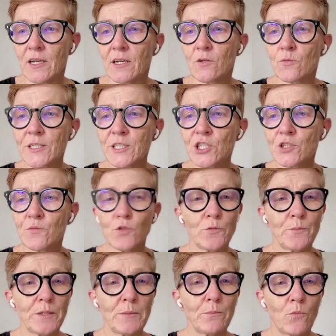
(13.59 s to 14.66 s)
Which would
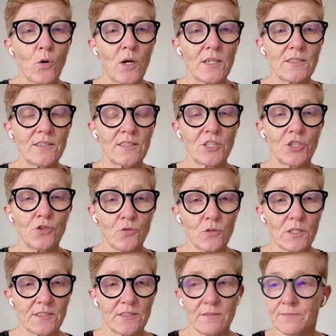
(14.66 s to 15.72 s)
be more secure?